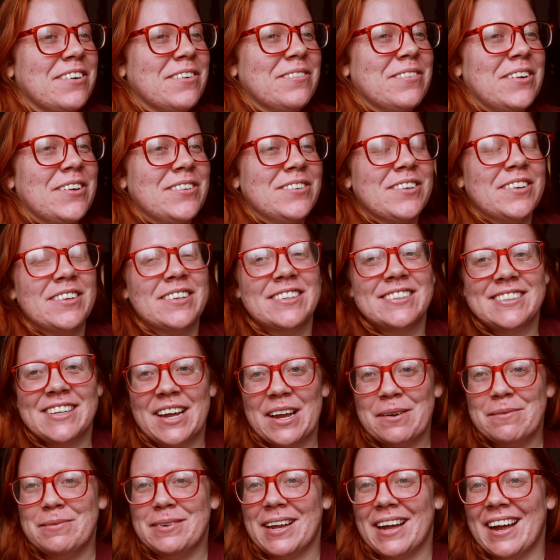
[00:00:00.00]
film those on the
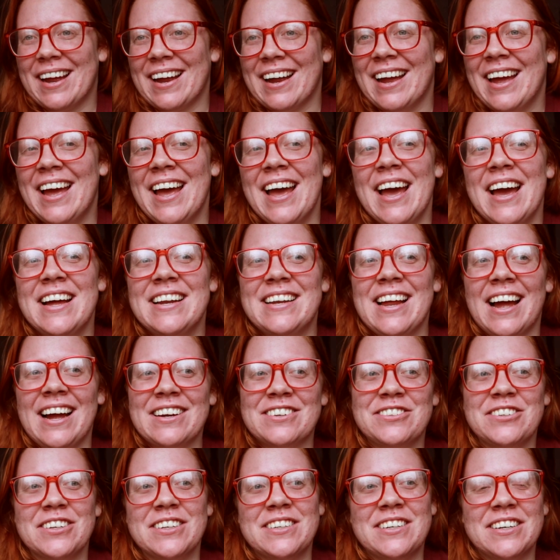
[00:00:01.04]
same day.
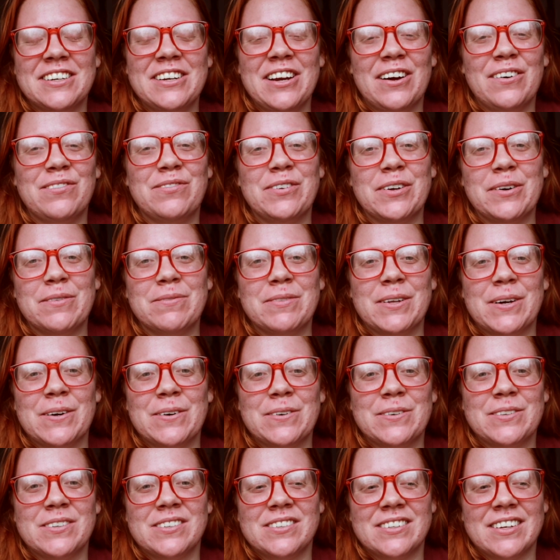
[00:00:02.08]
Actually did not film
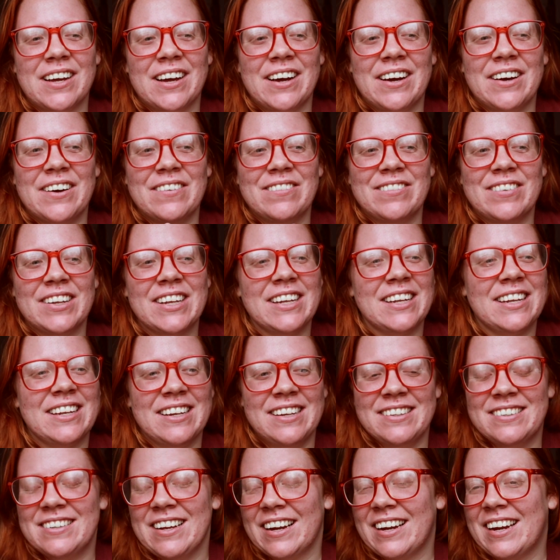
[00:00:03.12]
those in
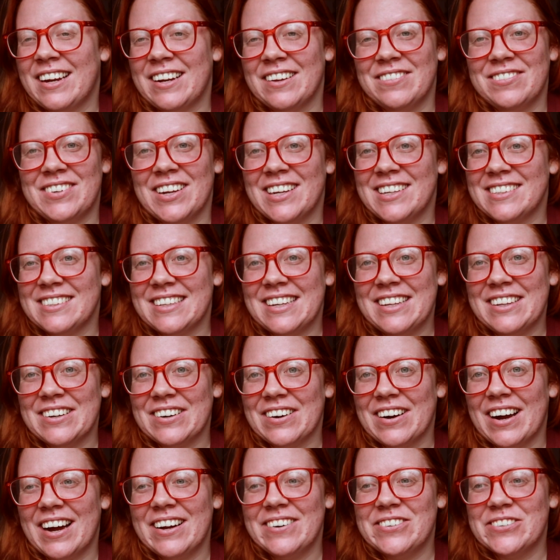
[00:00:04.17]
consecutive days
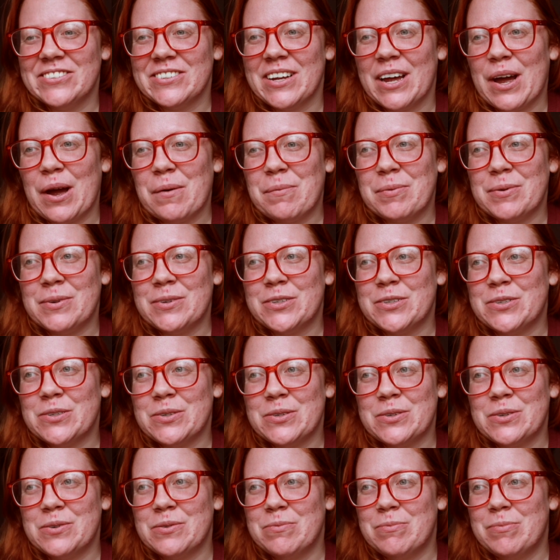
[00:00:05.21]
either. I
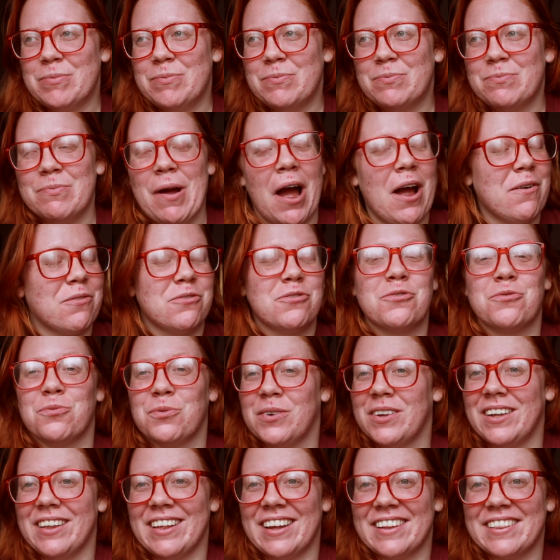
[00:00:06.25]
just
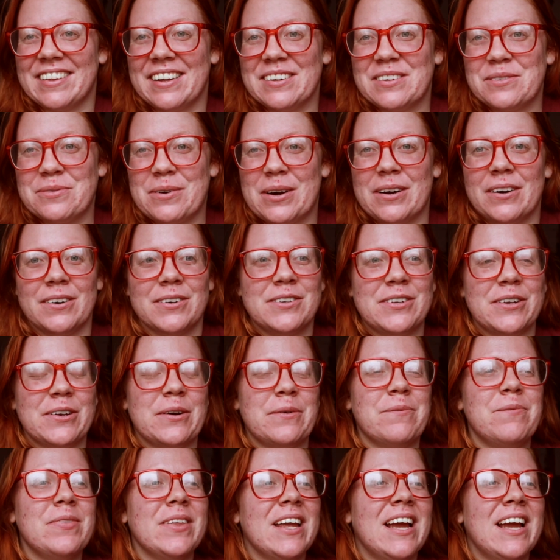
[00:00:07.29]
really like that sweater too.